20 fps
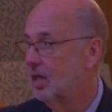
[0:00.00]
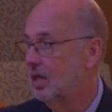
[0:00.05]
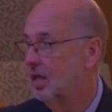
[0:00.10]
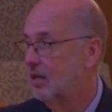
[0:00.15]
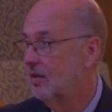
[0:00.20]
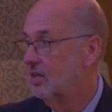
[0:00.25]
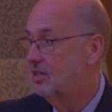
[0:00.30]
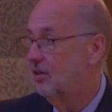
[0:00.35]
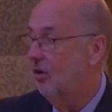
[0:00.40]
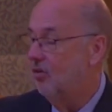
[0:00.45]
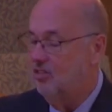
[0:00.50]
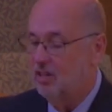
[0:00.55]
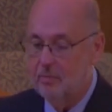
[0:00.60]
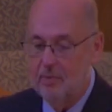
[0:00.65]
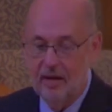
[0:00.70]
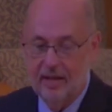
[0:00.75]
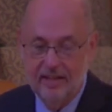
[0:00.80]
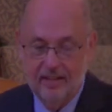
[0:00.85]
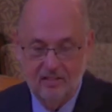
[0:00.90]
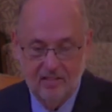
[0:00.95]
Because
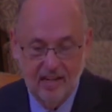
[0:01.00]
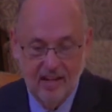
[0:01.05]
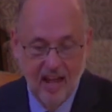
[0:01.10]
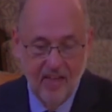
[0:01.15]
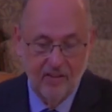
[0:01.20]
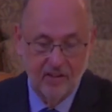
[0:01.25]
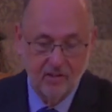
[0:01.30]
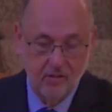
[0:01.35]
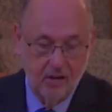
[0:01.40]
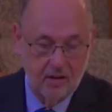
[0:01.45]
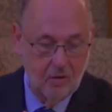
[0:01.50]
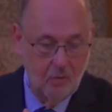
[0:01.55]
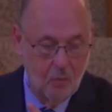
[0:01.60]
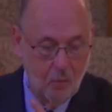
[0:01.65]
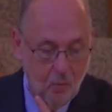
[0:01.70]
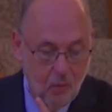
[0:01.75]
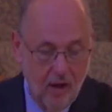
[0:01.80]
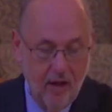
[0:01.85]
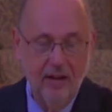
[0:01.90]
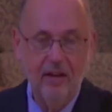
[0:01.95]
ultimately, you see, there's only
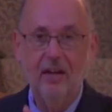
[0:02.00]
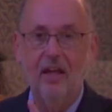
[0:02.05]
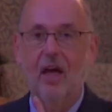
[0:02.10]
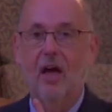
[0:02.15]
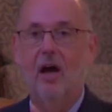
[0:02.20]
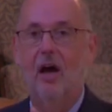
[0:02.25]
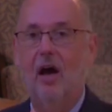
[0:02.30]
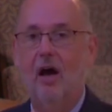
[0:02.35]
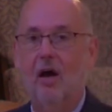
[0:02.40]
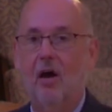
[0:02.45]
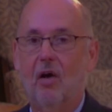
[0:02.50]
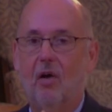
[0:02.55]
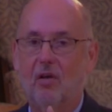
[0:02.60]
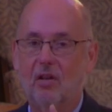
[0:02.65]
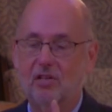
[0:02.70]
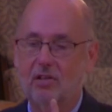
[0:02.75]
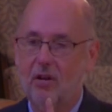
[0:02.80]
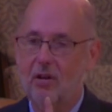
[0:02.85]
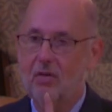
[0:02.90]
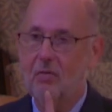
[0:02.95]
one, there's
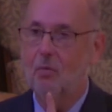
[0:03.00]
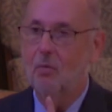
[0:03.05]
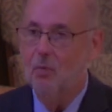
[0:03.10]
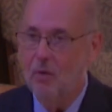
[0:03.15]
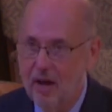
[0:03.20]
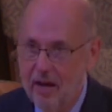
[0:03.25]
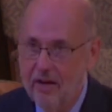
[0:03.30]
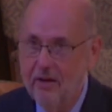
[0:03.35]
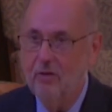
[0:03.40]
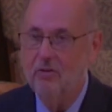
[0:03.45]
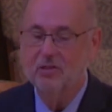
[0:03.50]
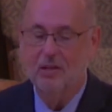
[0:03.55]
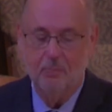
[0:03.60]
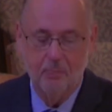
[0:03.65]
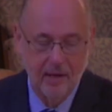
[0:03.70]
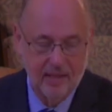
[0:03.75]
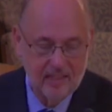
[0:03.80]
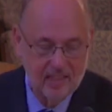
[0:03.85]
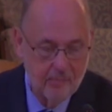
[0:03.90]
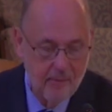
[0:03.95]
only one whose
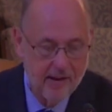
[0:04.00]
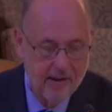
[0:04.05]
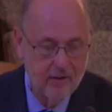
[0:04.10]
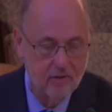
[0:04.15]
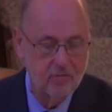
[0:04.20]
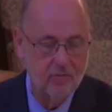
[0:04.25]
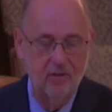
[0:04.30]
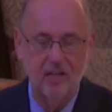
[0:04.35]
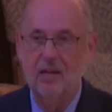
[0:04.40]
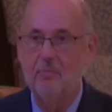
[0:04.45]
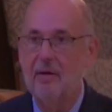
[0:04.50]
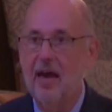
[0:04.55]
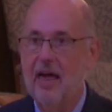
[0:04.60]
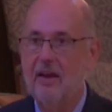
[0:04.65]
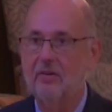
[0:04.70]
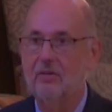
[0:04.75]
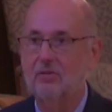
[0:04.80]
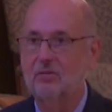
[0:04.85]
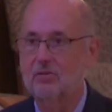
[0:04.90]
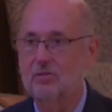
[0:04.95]
opinion about us really
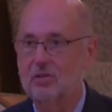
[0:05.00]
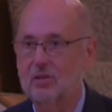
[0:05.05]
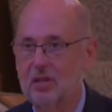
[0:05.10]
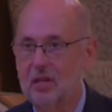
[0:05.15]
matters.